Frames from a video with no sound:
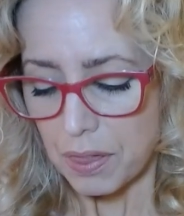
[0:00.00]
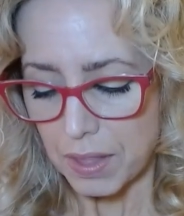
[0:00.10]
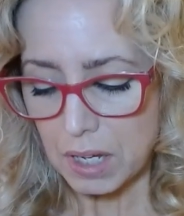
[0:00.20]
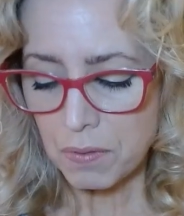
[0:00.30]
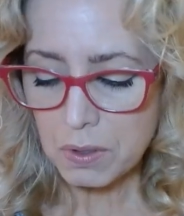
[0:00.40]

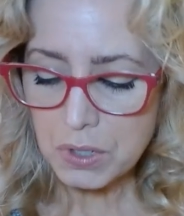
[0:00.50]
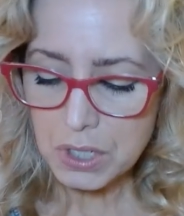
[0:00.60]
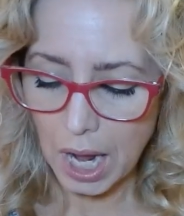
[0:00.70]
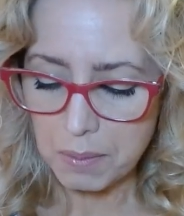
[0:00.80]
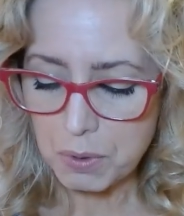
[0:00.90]
Think of those
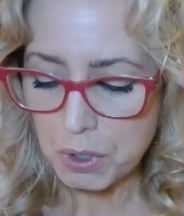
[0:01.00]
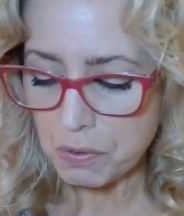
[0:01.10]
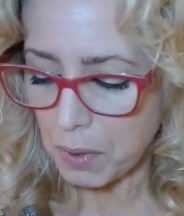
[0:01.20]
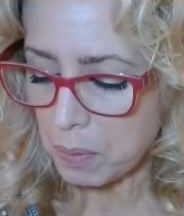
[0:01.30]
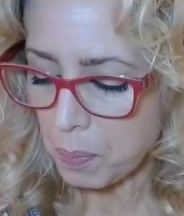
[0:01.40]
times when
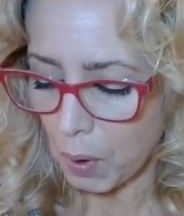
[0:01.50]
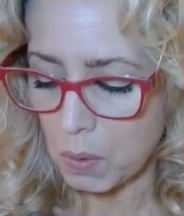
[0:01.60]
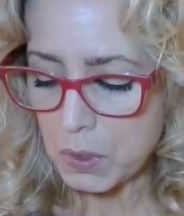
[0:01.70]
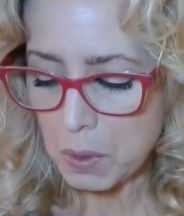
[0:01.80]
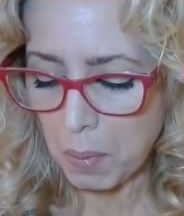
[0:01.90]
you've read
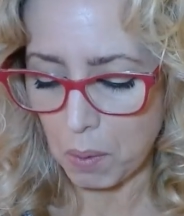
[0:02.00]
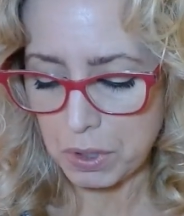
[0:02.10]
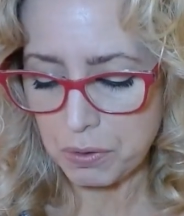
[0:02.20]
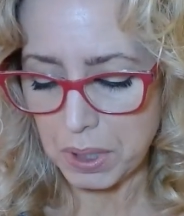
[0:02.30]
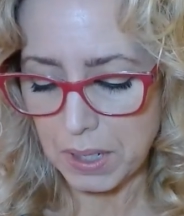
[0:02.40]
prose or
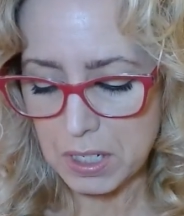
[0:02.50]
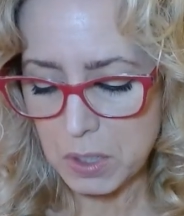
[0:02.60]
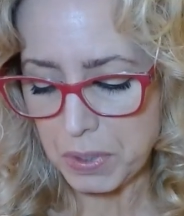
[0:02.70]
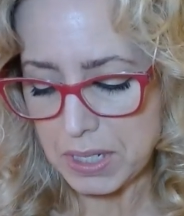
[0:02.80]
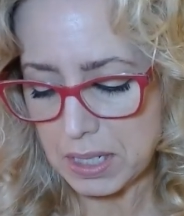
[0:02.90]
poetry that
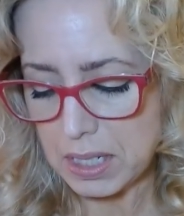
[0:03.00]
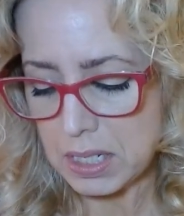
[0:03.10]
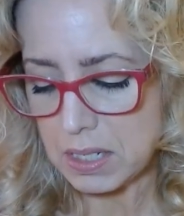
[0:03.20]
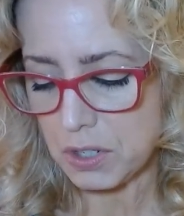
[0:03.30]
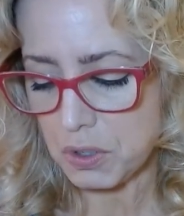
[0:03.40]
is presented
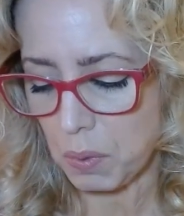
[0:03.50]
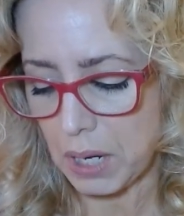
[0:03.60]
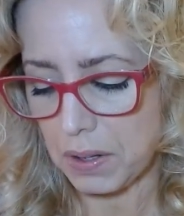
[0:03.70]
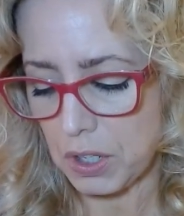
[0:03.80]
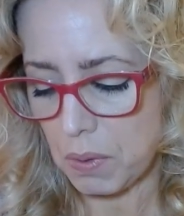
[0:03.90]
in such a
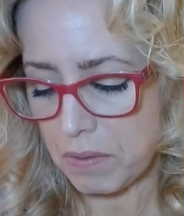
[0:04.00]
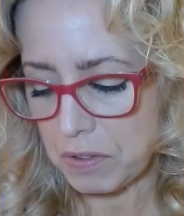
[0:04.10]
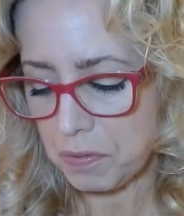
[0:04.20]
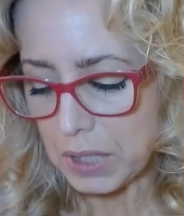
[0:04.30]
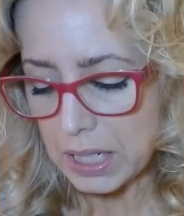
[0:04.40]
way that you have
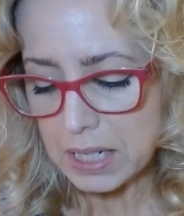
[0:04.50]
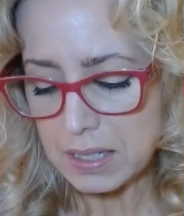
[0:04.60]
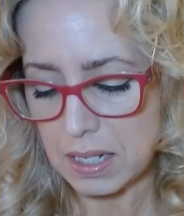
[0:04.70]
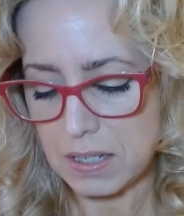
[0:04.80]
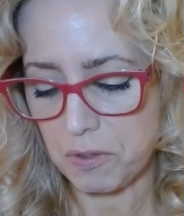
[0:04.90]
a fleeting
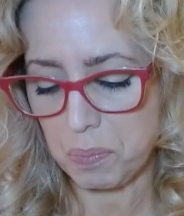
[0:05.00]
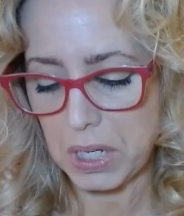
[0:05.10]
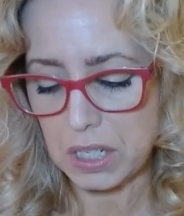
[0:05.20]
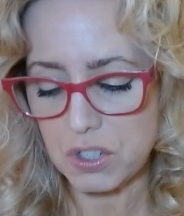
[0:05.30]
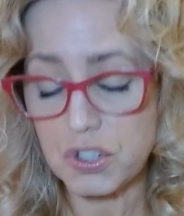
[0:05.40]
sense of
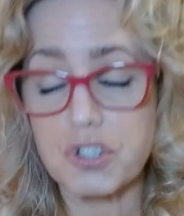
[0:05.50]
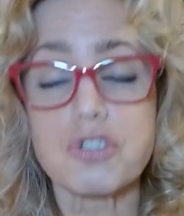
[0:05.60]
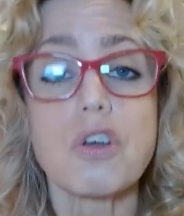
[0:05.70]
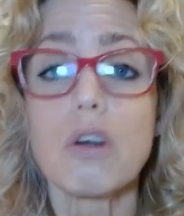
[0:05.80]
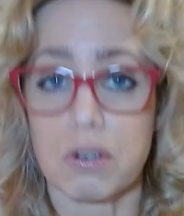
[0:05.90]
being
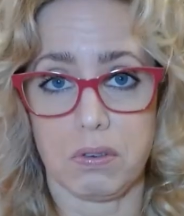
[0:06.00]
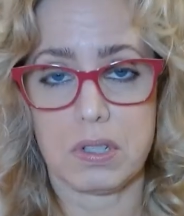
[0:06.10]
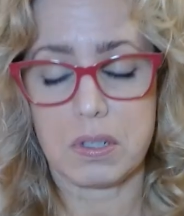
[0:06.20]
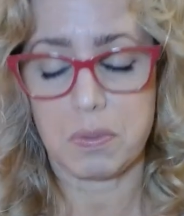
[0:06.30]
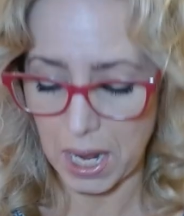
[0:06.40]

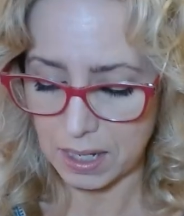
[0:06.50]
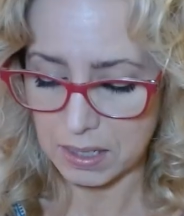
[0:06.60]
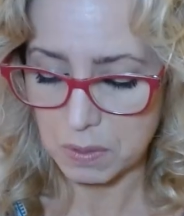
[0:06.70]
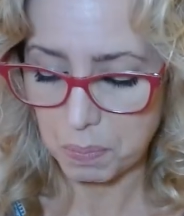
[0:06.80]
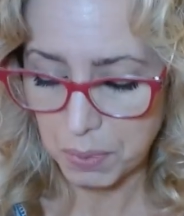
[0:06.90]
startled by
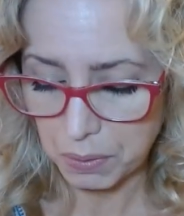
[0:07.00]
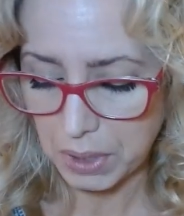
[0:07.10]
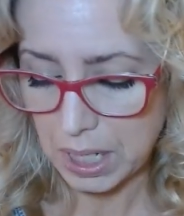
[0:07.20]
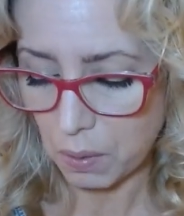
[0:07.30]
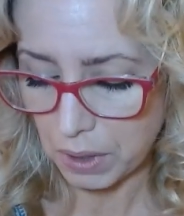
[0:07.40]
its
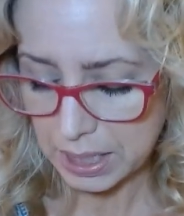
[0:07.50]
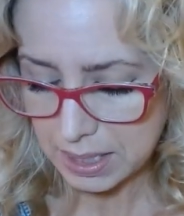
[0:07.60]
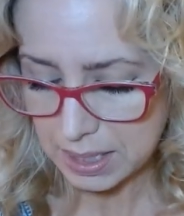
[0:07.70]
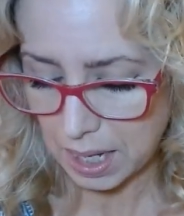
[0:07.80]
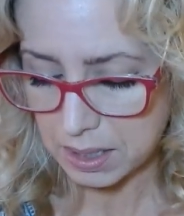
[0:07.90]
beauty or
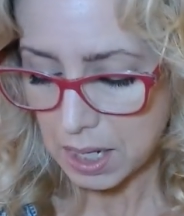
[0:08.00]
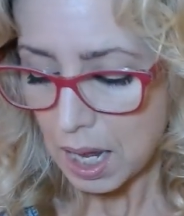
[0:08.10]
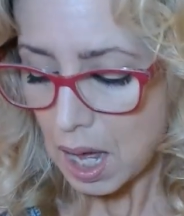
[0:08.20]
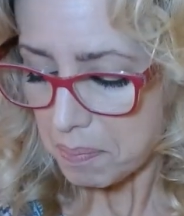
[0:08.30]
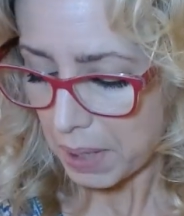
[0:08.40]
insight,
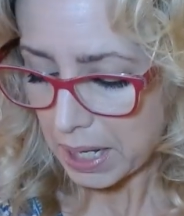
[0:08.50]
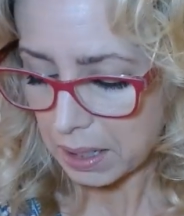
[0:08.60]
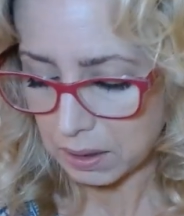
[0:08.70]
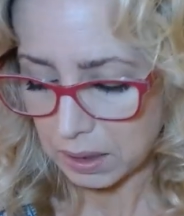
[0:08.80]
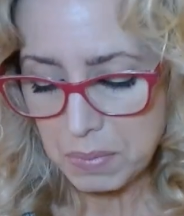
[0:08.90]
by a
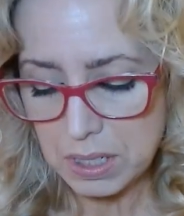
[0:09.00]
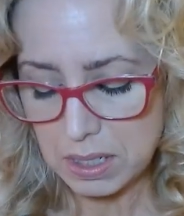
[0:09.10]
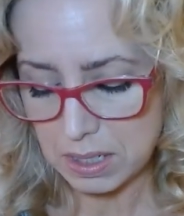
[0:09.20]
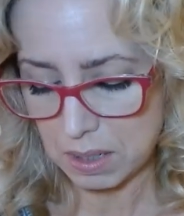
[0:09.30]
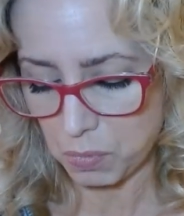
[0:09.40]
glimpse
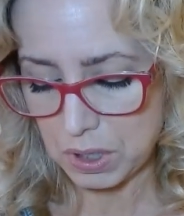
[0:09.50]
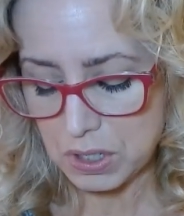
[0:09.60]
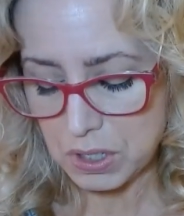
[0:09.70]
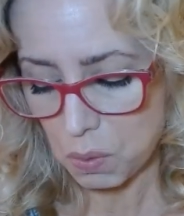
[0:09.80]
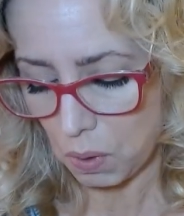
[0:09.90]
into
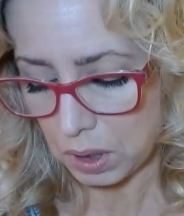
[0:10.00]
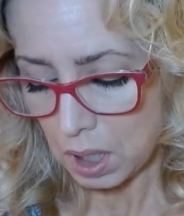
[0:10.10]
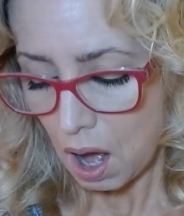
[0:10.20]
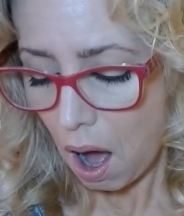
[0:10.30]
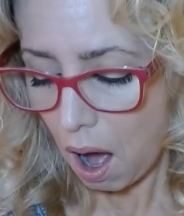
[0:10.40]
someone's soul.
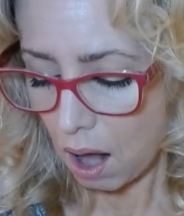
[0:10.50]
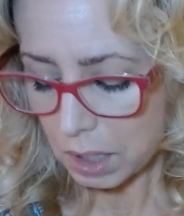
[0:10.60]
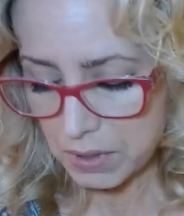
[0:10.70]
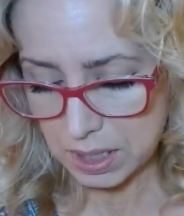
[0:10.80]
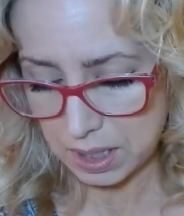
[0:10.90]
All
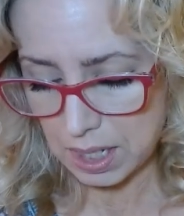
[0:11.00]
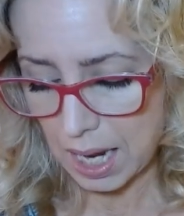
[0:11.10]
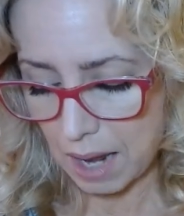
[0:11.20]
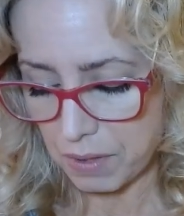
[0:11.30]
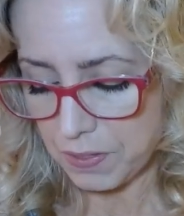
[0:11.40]
of a sudden,
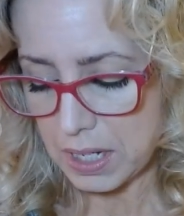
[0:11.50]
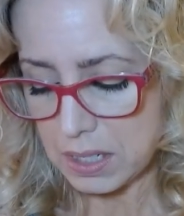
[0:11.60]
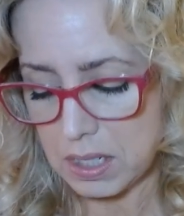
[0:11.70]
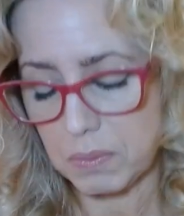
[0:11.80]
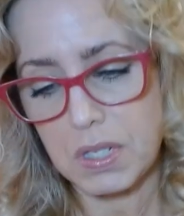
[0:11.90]
everything
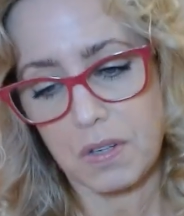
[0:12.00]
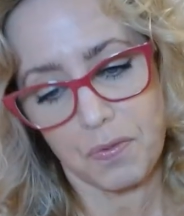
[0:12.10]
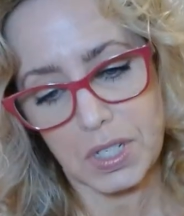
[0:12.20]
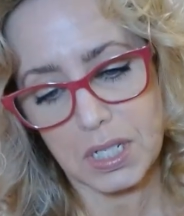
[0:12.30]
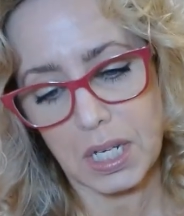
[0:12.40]
seems to
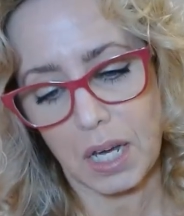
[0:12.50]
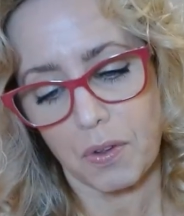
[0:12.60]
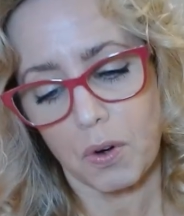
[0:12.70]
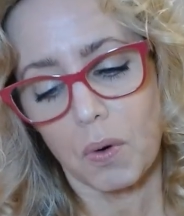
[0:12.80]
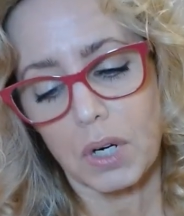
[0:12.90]
fit
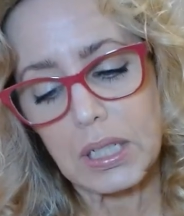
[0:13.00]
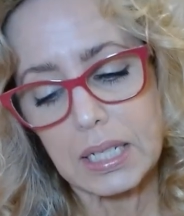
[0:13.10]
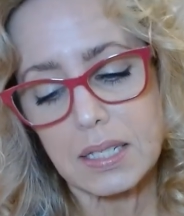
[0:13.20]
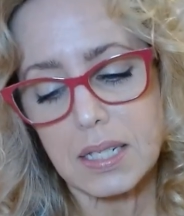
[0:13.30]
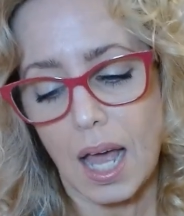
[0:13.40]
together or at
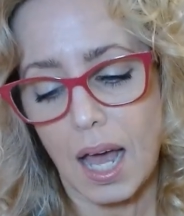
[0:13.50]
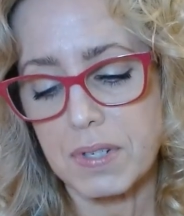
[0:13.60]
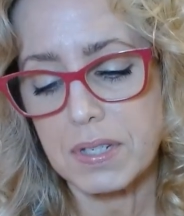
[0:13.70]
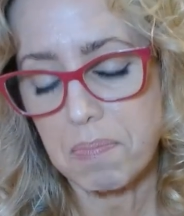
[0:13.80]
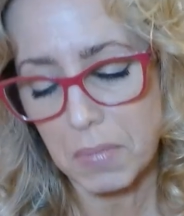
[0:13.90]
least to have
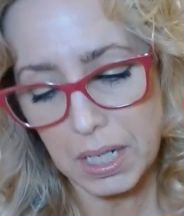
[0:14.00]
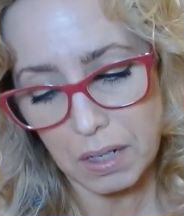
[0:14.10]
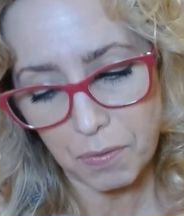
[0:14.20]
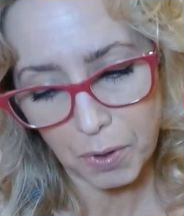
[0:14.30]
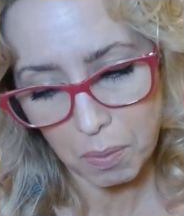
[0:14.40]
some
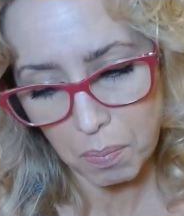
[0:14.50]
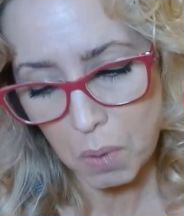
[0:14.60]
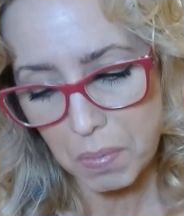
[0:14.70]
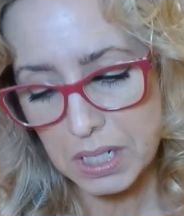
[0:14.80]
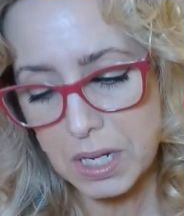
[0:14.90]
meaning for a
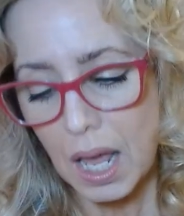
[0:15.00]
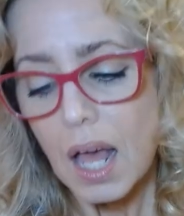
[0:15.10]
moment.